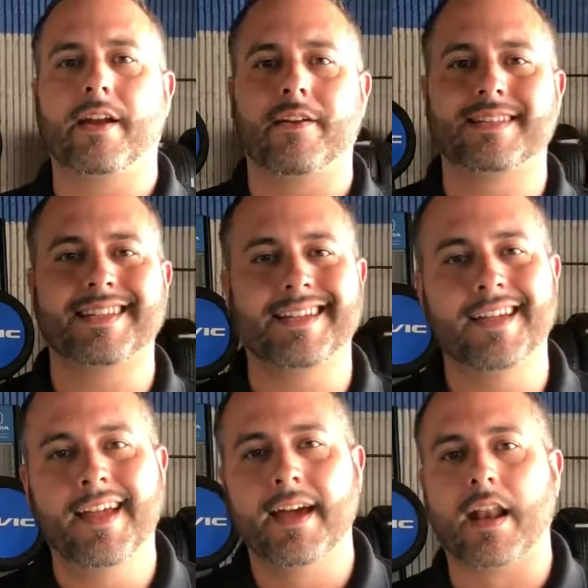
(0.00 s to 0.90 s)
guarantee,
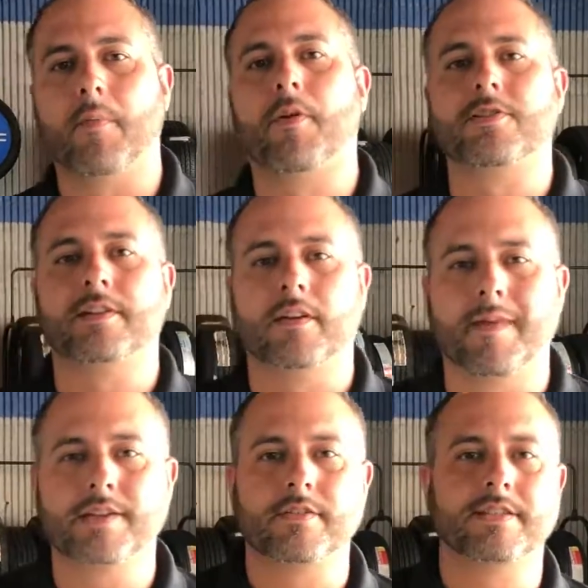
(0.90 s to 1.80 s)
and I'm personally gonna
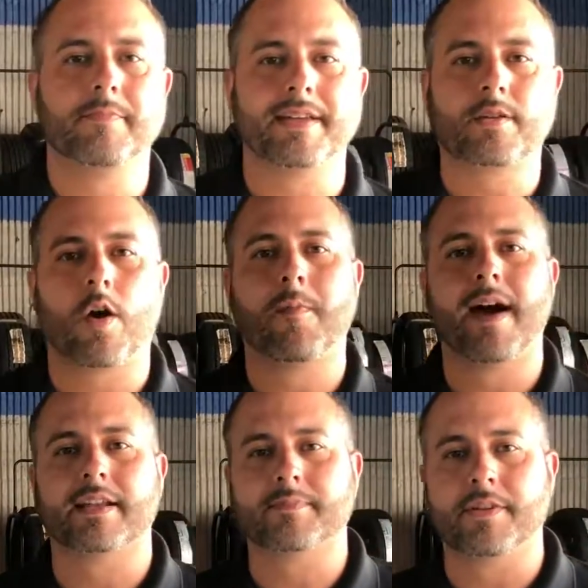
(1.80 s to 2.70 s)
make sure it's the best car
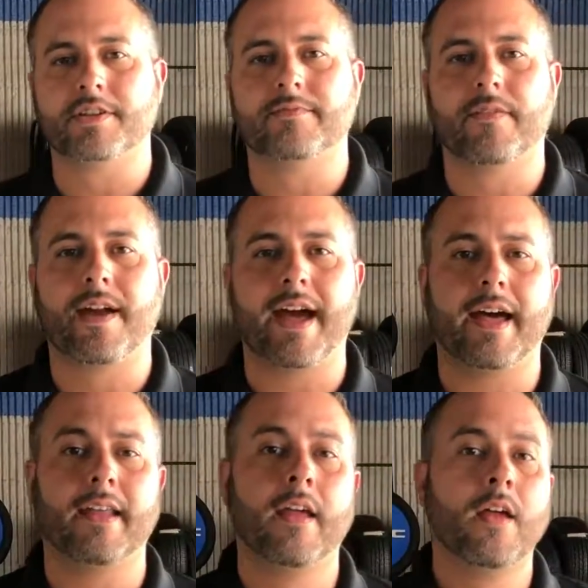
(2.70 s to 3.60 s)
buying experience you've ever
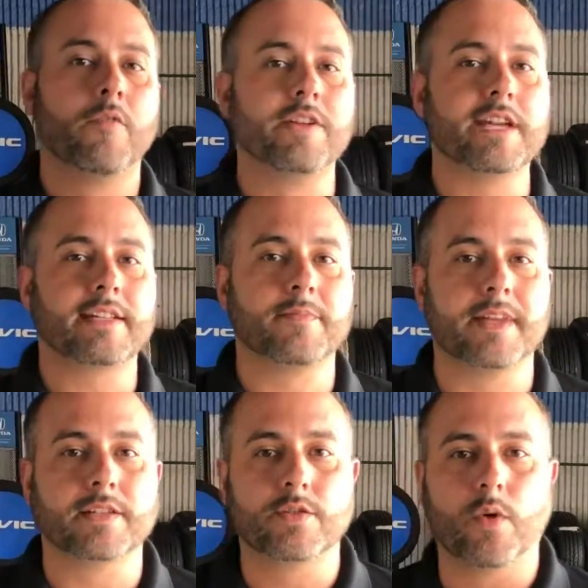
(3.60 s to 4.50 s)
had. Reach out to me
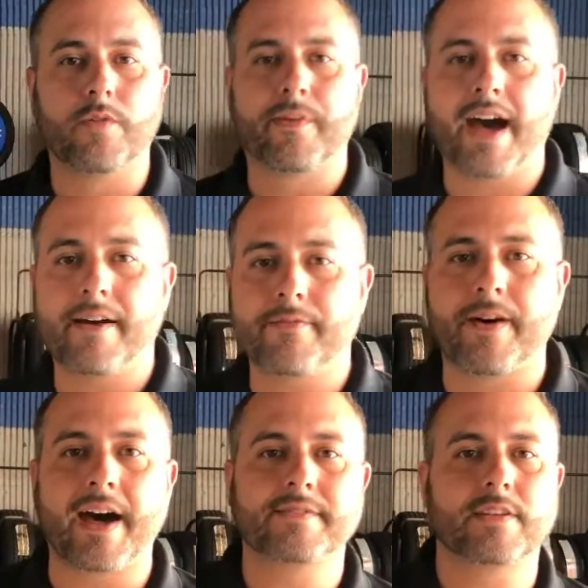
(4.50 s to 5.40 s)
at
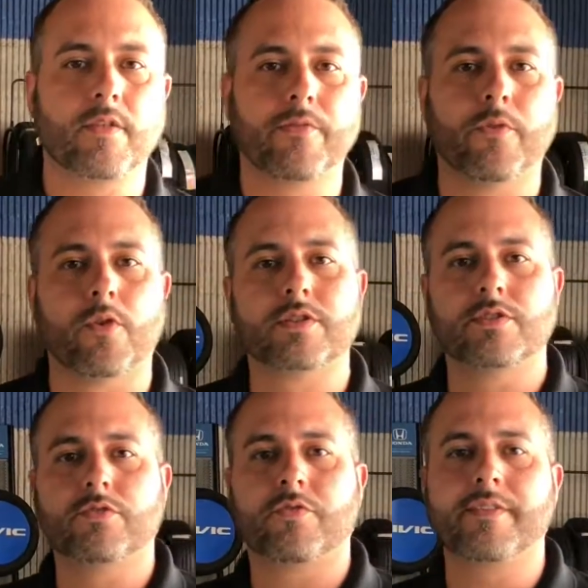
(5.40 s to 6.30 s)

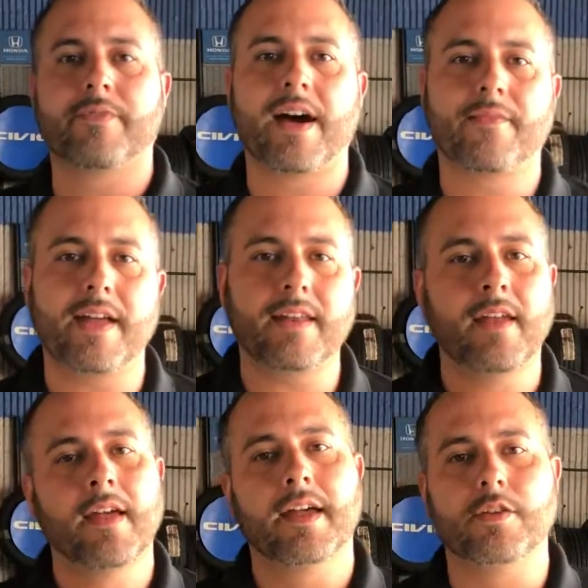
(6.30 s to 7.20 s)
205-504-2358,
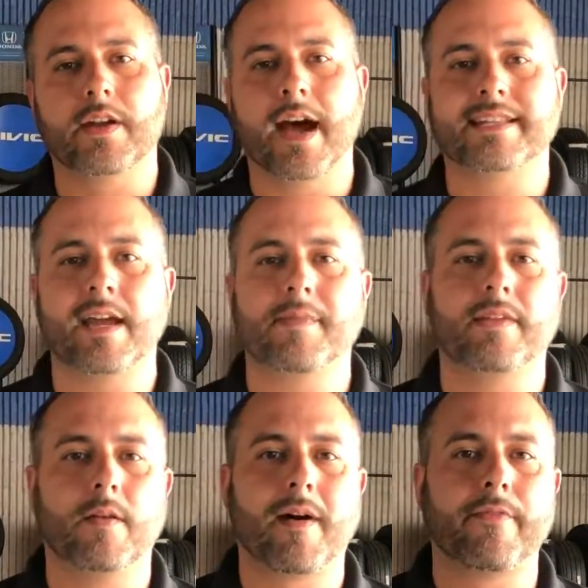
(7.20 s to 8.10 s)
and you can contact me
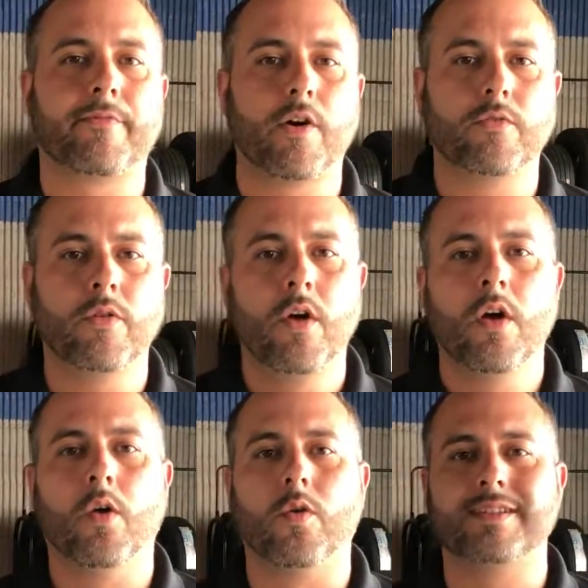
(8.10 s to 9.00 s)
there by phone
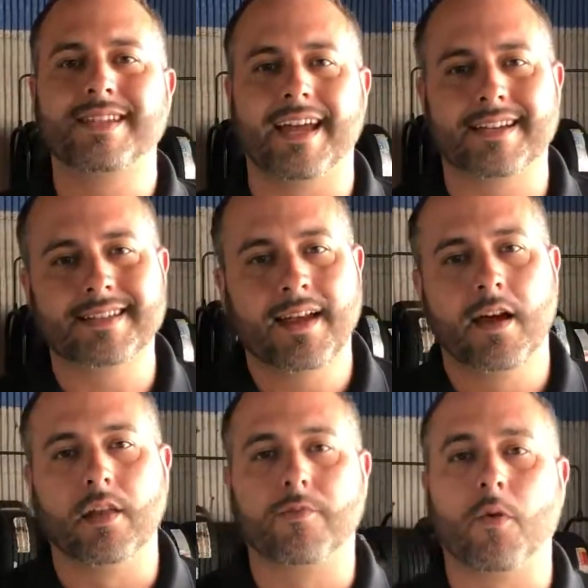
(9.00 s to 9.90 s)
or text.
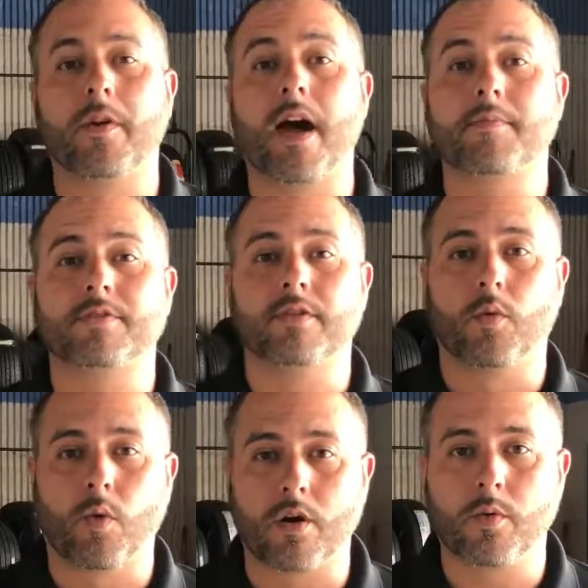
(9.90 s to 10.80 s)
Look forward to opportunity to
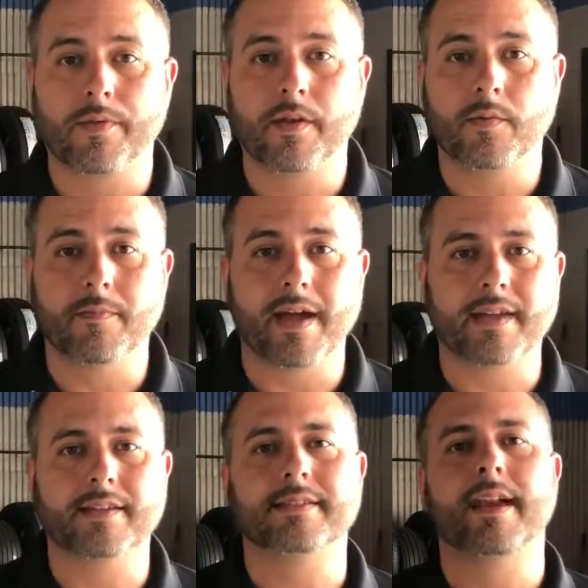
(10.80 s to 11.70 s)
work with you. When you make it
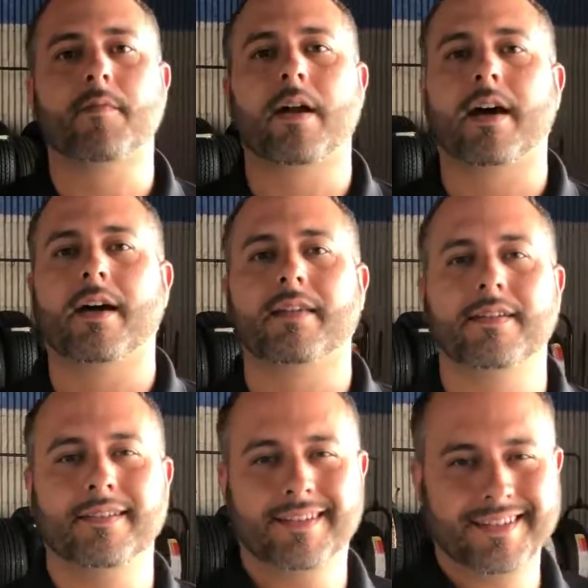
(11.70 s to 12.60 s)
into Tameron Honda,
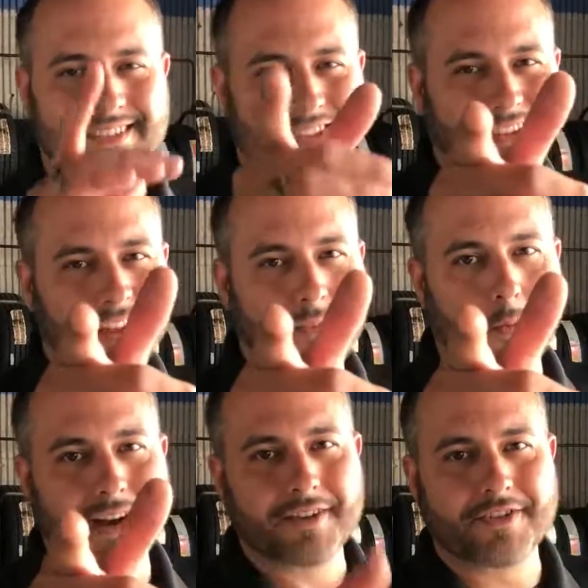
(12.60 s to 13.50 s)
you're gonna love the
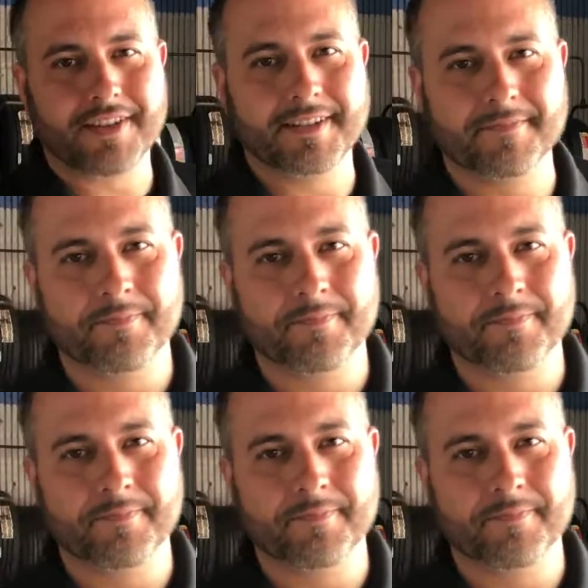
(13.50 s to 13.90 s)
way you're treated.